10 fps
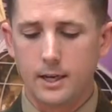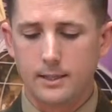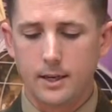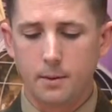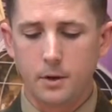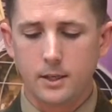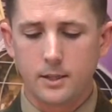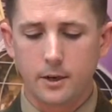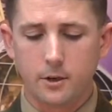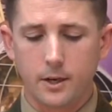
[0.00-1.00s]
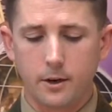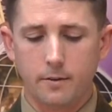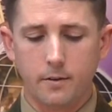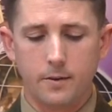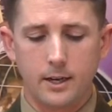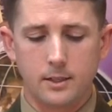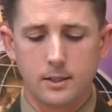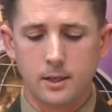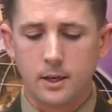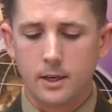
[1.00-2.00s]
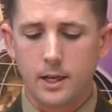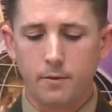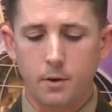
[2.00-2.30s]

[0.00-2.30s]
marked 25 years of the organization's